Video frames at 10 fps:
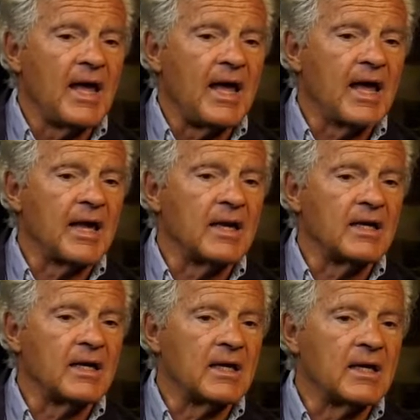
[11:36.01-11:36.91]
And
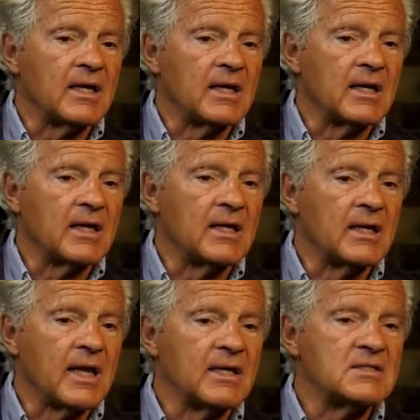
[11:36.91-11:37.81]
in
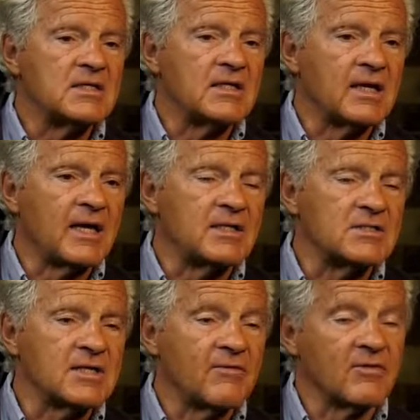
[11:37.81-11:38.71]

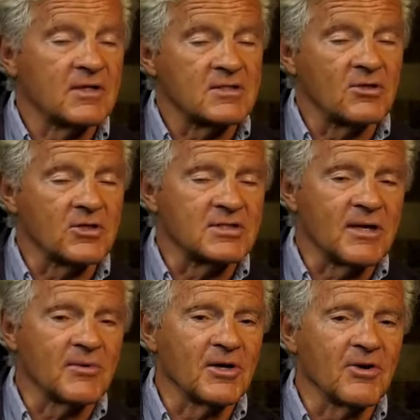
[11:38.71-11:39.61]
1997, it's a long
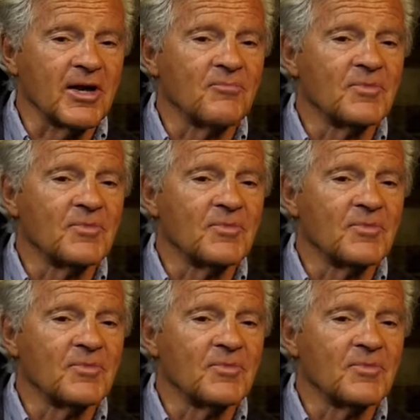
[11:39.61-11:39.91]
time ago now,